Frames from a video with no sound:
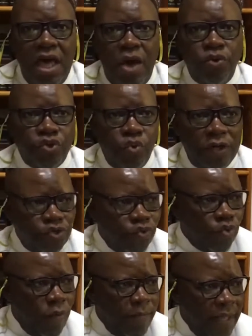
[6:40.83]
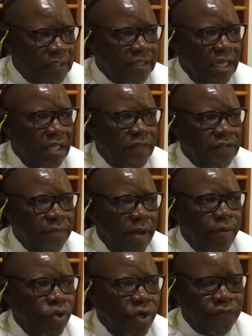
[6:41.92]
I also want to commend the
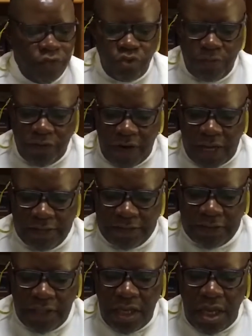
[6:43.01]
Zimbabwe Lawyers for Human Rights,